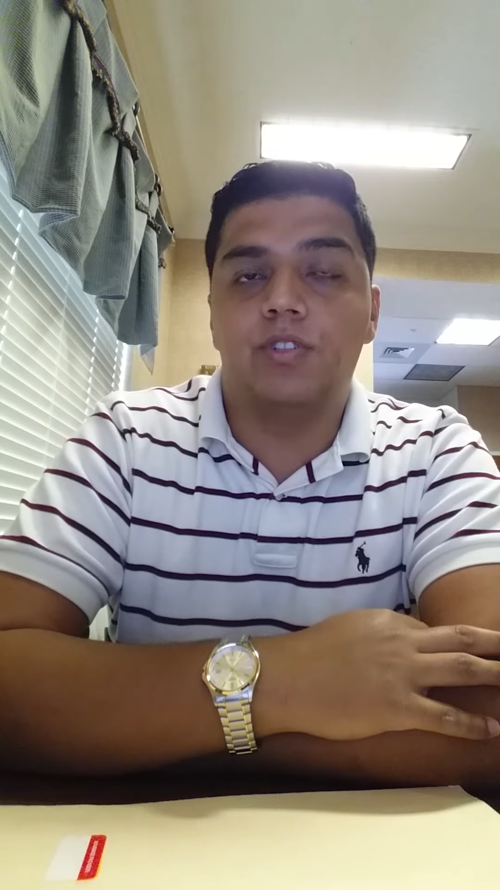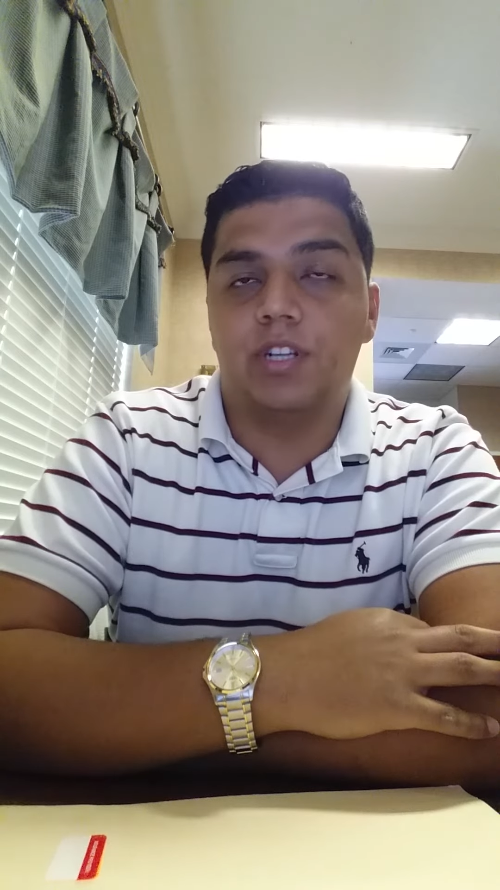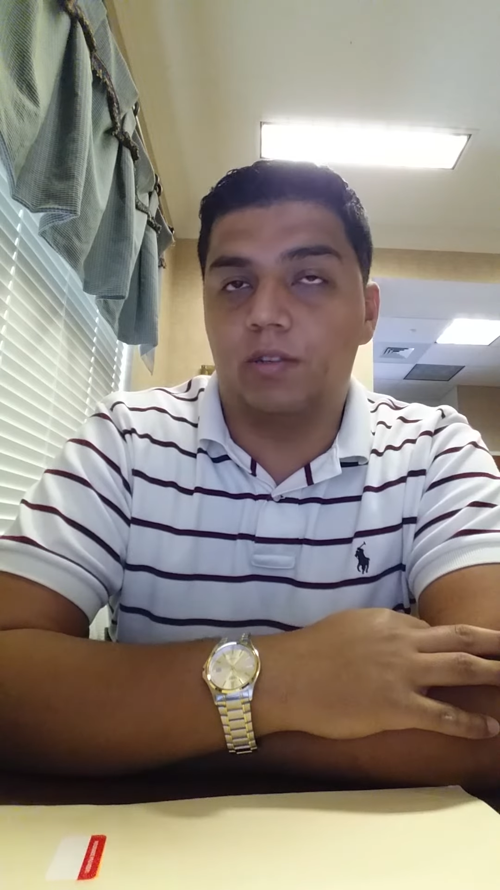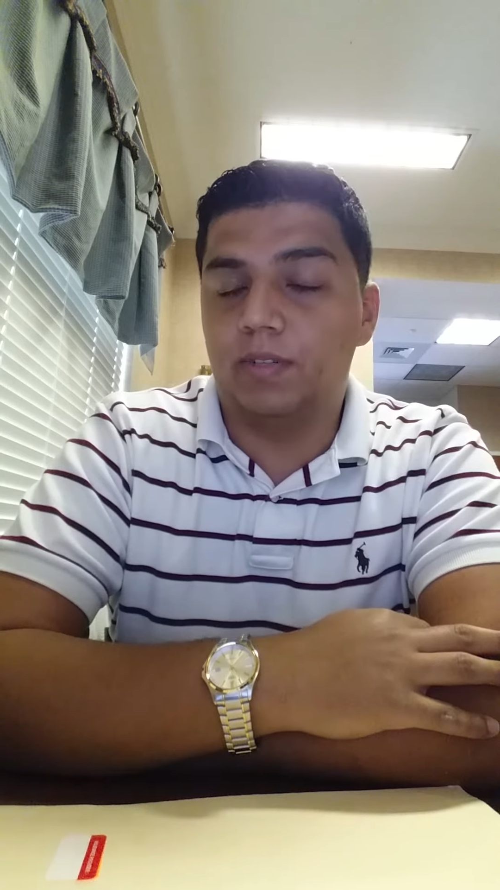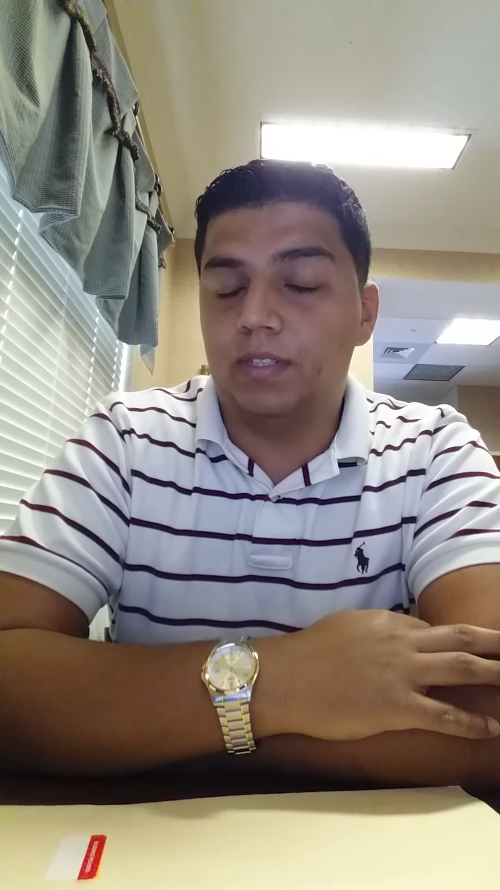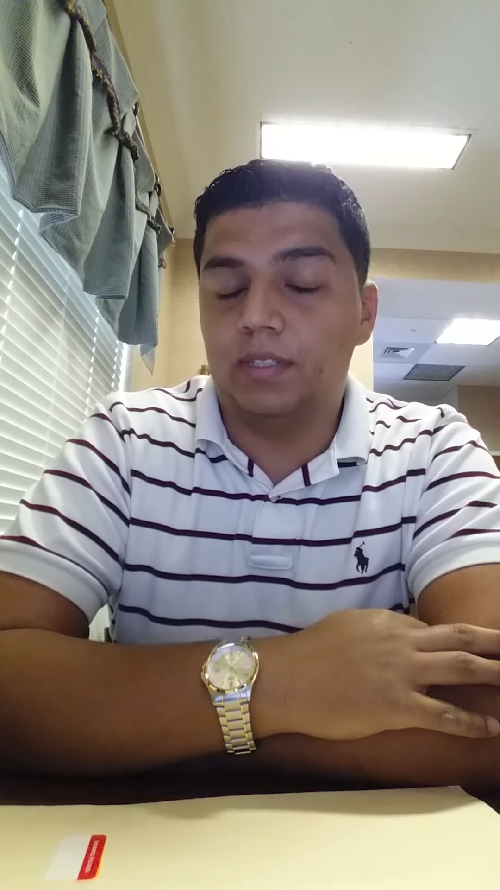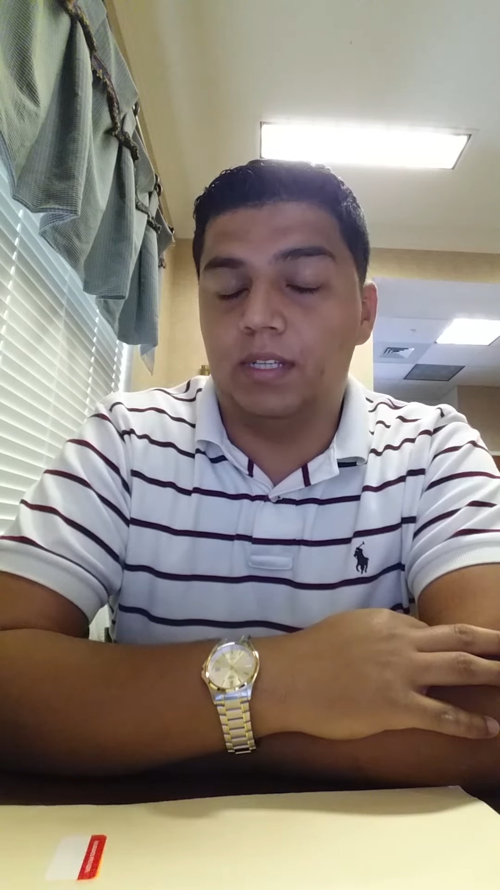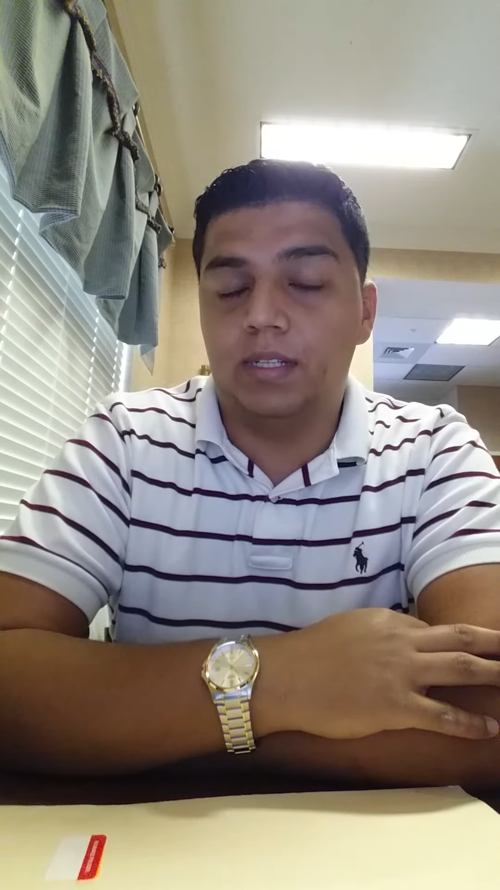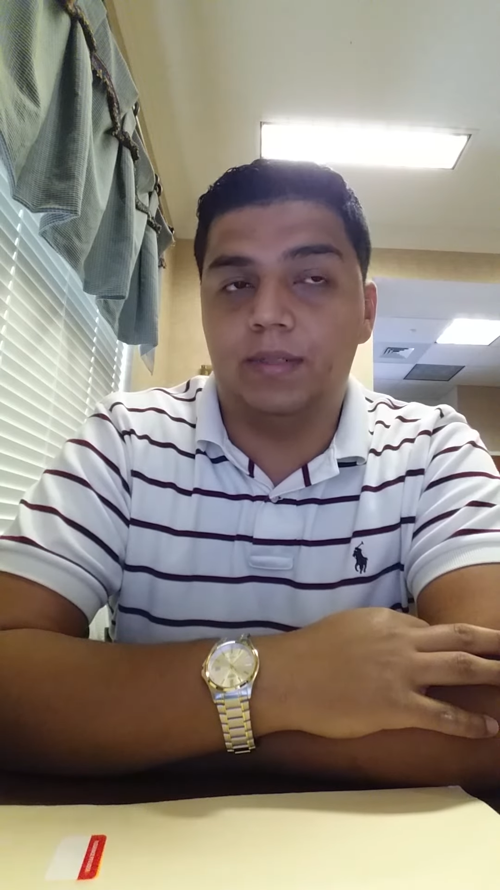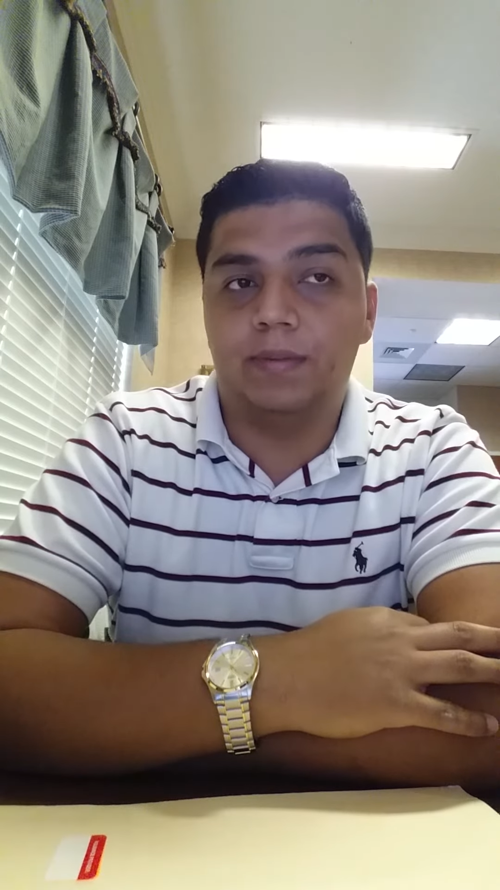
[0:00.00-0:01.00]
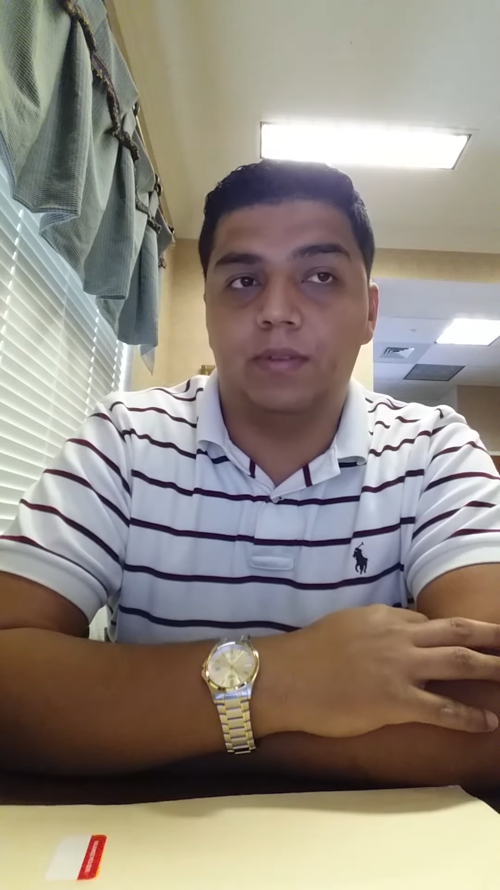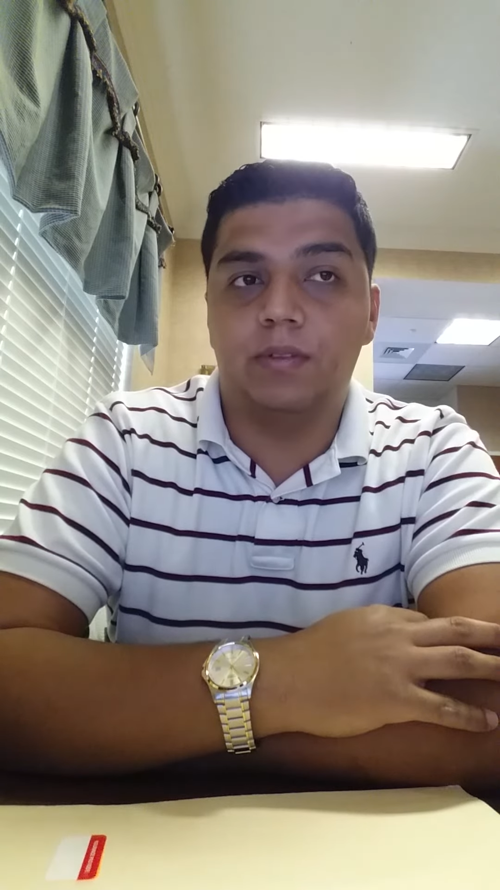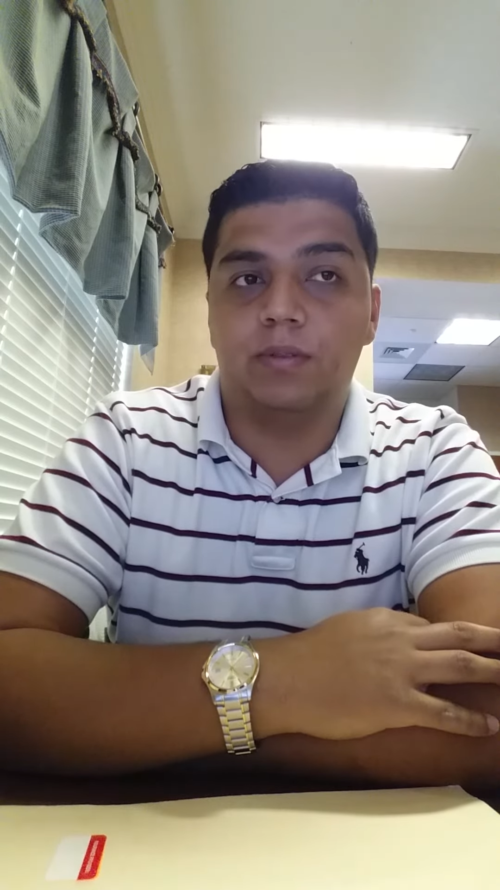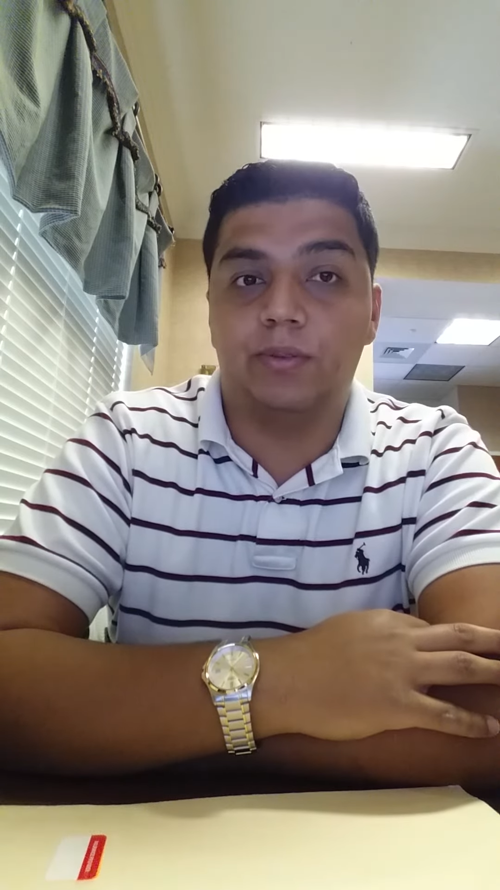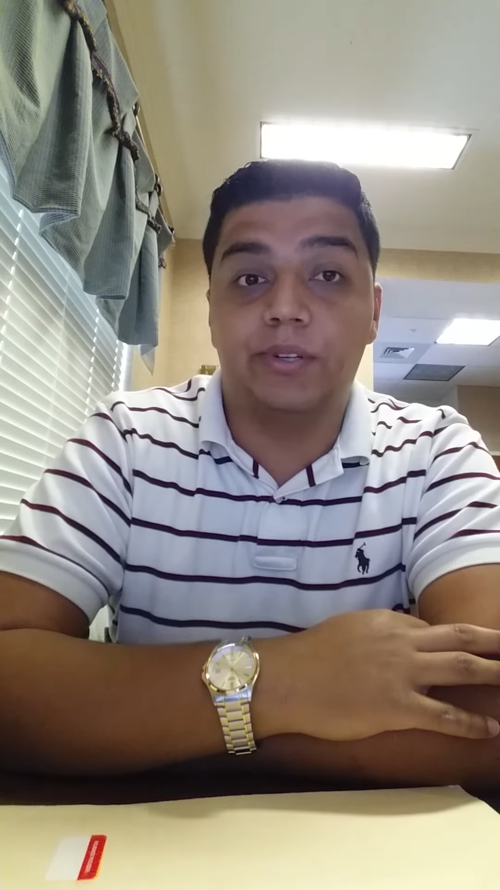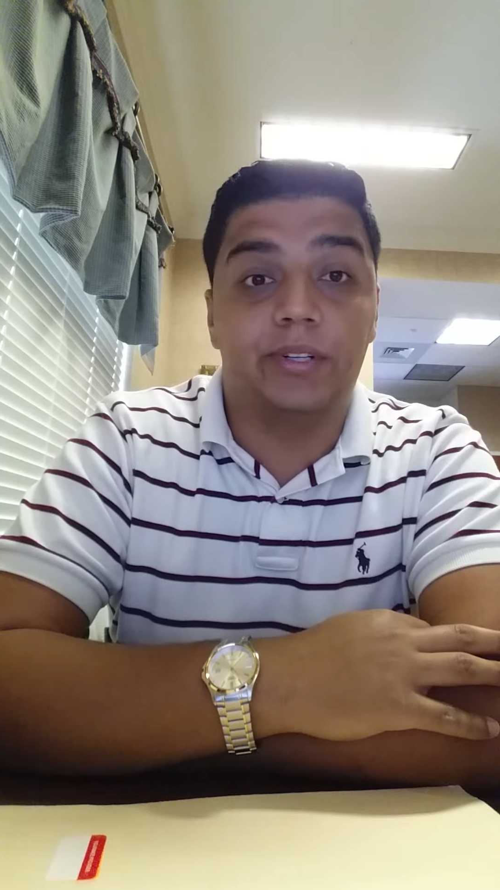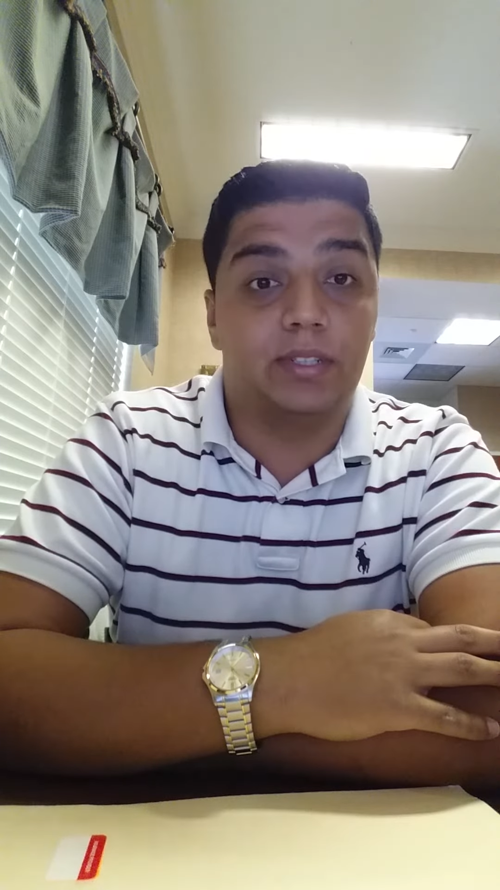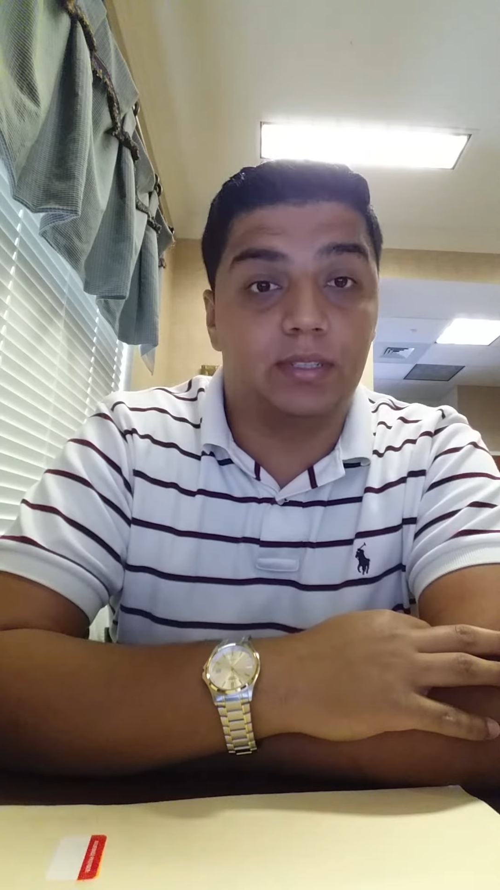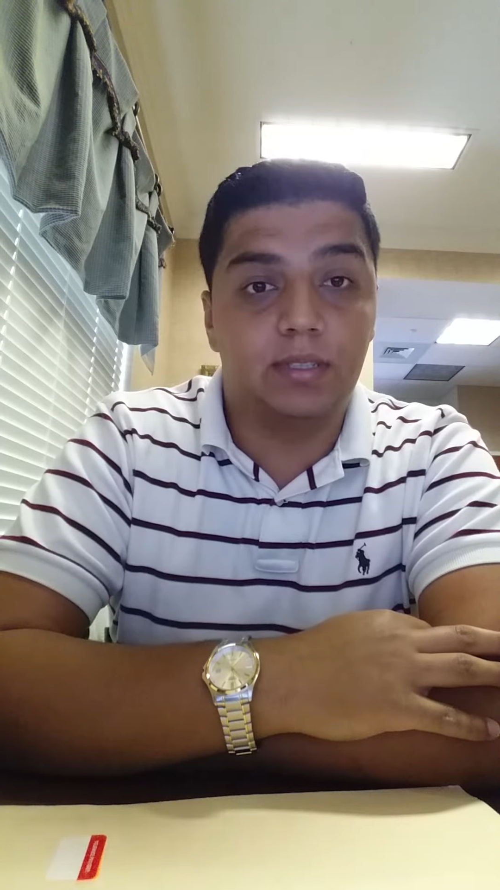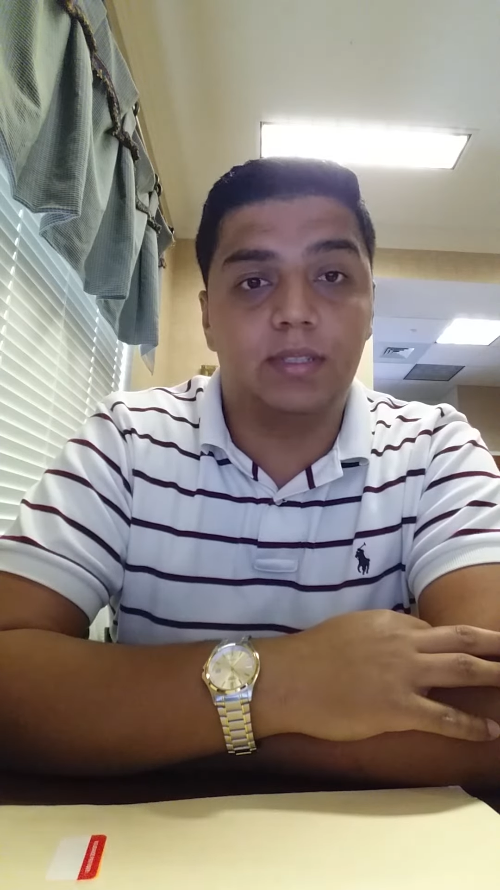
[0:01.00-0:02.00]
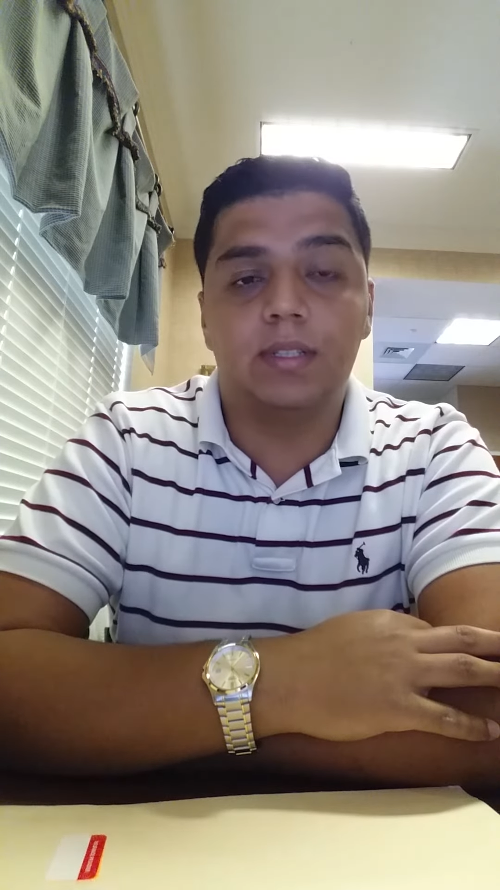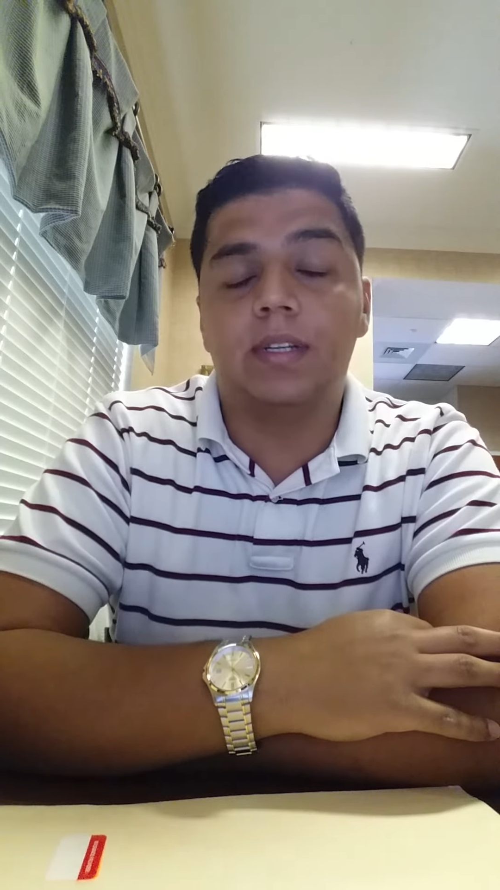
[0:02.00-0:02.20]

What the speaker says: children, two girls.